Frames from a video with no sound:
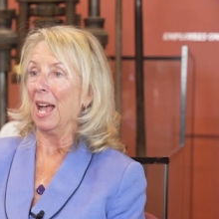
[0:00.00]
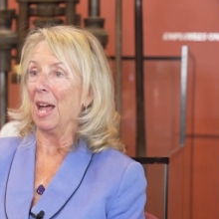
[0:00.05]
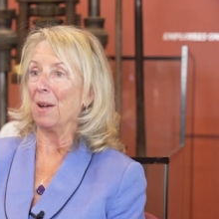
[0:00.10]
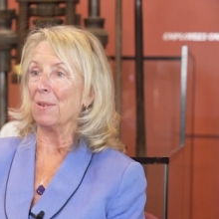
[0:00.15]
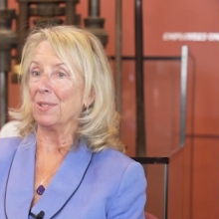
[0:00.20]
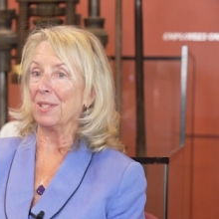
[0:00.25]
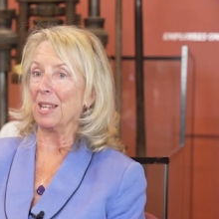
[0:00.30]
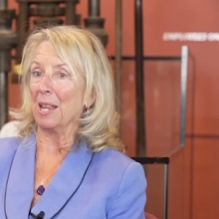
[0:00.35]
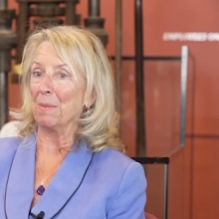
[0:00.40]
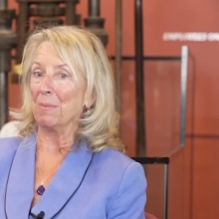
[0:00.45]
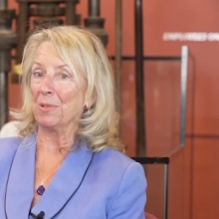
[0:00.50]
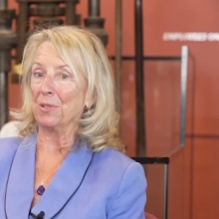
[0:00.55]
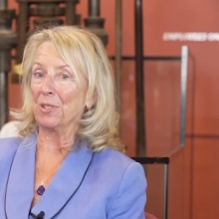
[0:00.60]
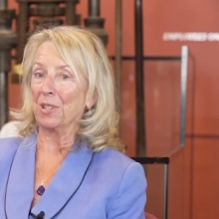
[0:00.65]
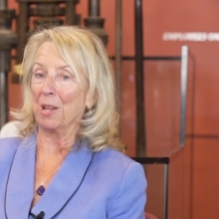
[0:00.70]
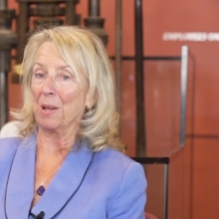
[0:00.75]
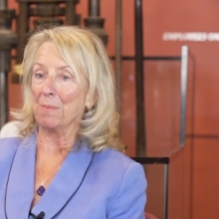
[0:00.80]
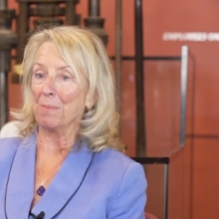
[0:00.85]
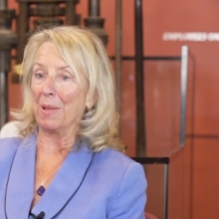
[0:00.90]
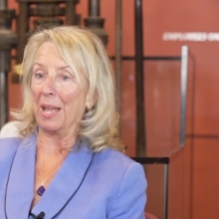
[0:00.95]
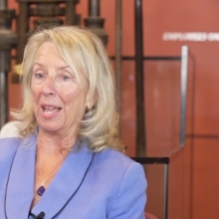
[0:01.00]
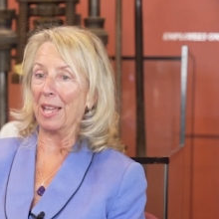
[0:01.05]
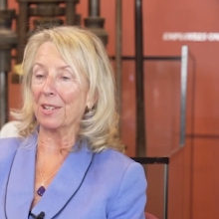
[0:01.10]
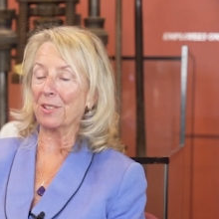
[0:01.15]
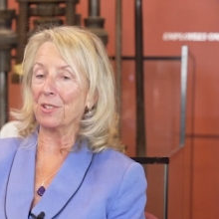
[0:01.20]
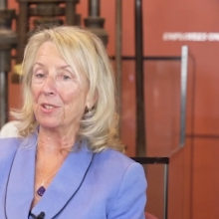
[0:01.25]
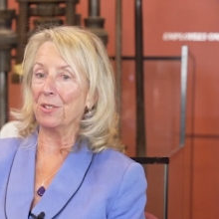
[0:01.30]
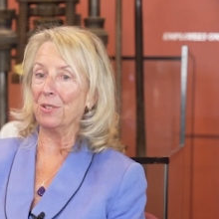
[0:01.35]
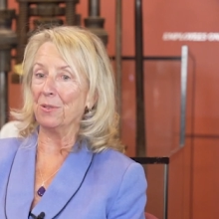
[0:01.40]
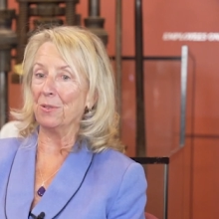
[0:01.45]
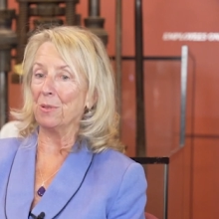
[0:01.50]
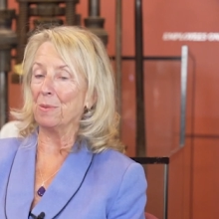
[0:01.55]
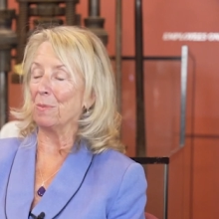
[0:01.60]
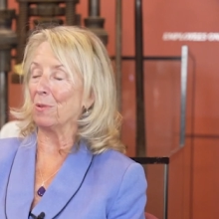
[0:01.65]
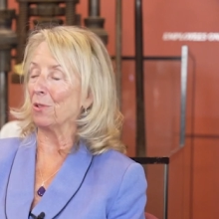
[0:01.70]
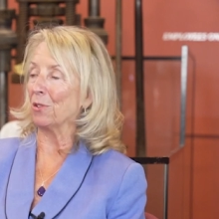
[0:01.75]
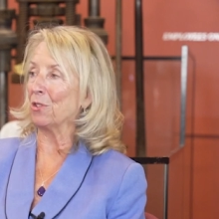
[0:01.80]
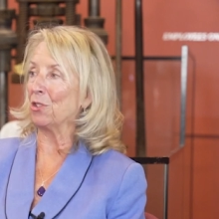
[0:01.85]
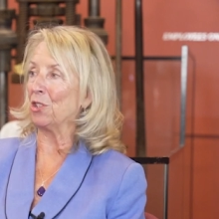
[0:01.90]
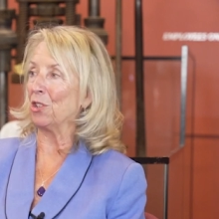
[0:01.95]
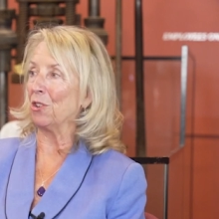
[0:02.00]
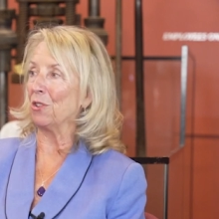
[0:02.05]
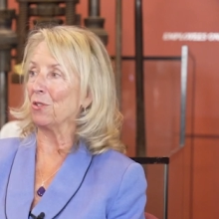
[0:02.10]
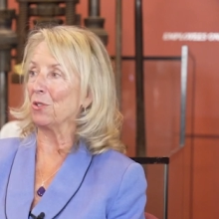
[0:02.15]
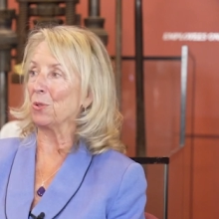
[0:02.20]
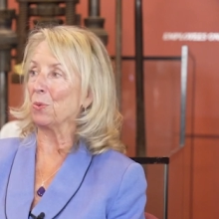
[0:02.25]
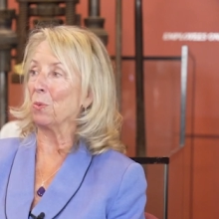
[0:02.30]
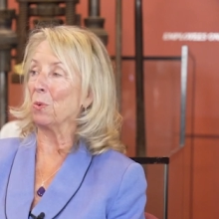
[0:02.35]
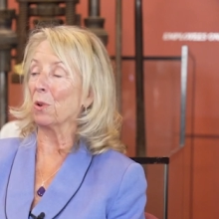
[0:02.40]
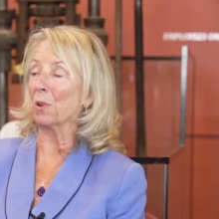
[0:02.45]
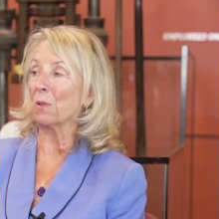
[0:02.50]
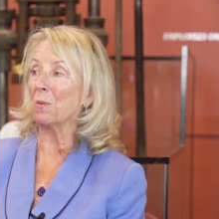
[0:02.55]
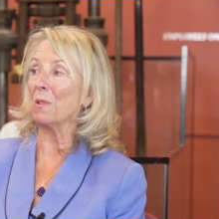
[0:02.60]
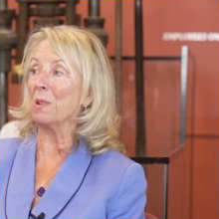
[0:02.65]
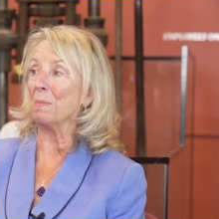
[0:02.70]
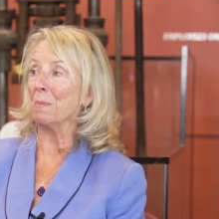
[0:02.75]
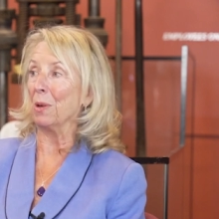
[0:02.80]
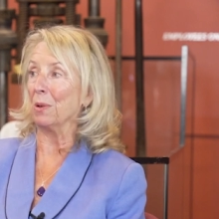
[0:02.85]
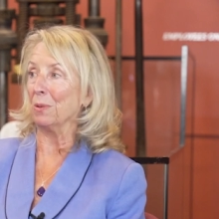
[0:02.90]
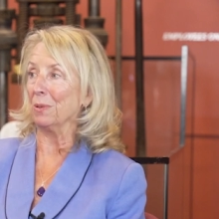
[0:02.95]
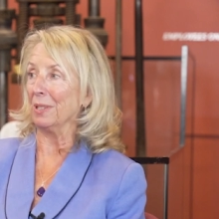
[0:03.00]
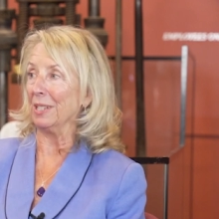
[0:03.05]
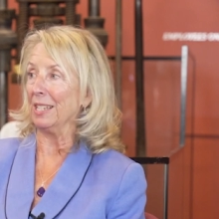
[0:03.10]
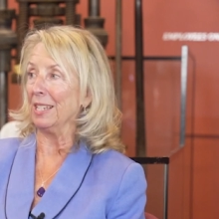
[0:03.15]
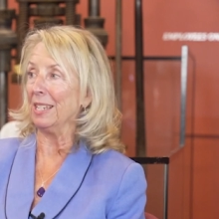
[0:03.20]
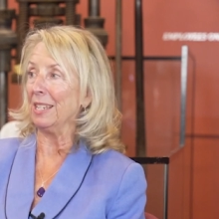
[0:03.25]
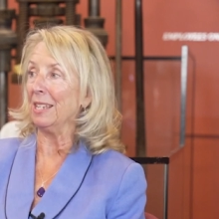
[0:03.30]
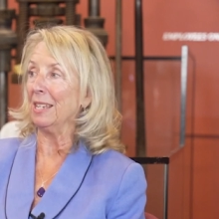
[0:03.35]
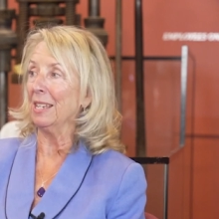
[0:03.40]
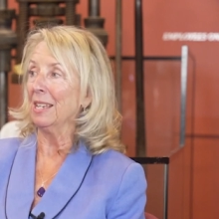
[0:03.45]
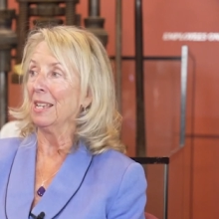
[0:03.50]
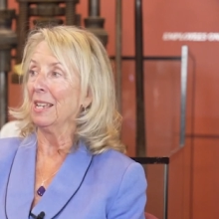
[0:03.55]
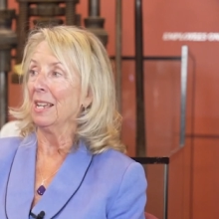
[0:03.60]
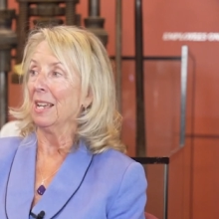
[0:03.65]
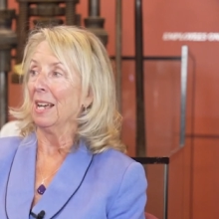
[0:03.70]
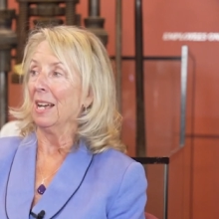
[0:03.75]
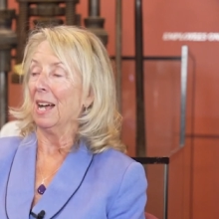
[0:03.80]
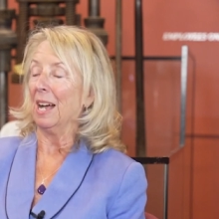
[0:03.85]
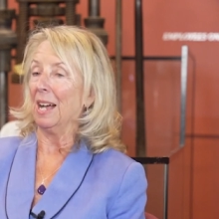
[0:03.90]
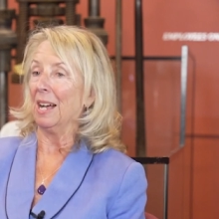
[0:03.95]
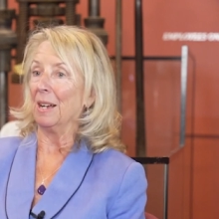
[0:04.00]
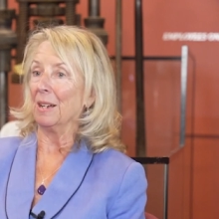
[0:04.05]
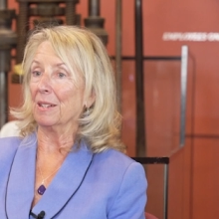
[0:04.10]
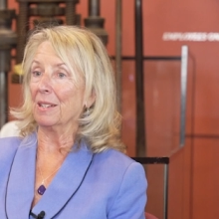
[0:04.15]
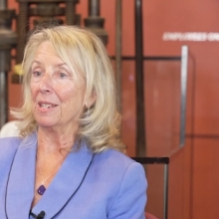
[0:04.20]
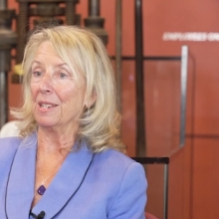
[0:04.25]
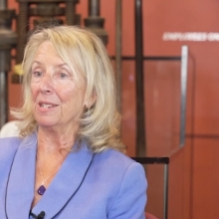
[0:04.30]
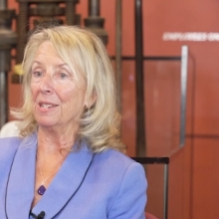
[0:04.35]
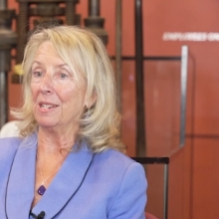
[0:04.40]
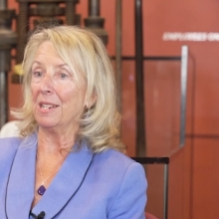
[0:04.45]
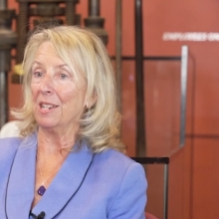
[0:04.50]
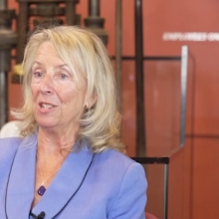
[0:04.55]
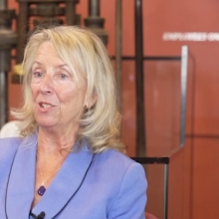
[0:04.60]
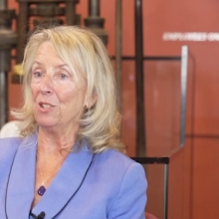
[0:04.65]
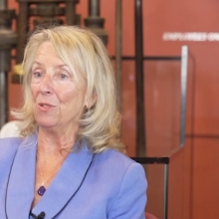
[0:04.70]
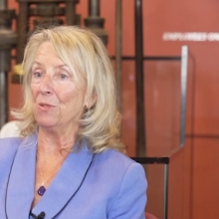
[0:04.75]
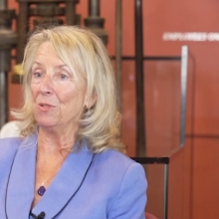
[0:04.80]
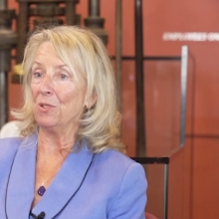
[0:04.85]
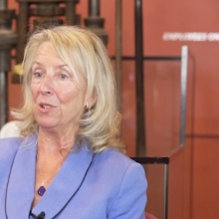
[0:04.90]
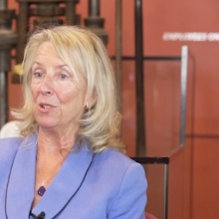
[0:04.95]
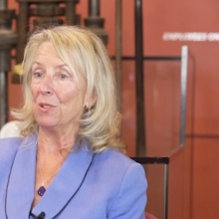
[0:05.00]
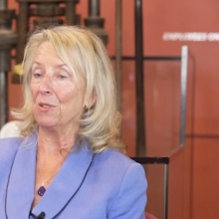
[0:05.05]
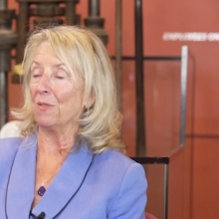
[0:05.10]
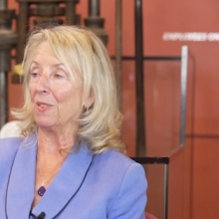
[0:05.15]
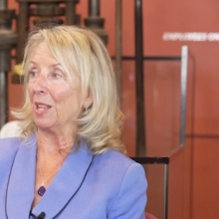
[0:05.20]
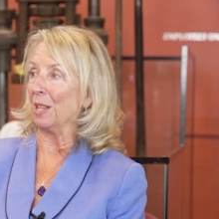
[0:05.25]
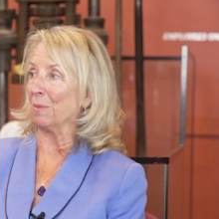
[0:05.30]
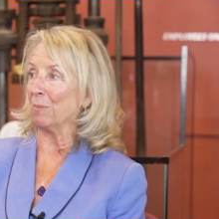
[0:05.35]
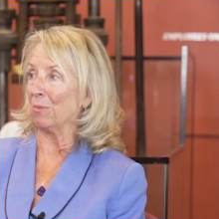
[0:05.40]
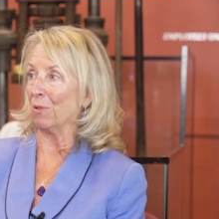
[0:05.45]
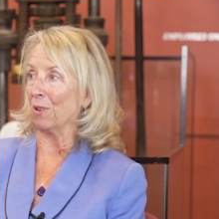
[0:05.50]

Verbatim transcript: I was able to come back to the Berkshires, work remotely, mm-hmm. uh, continued to develop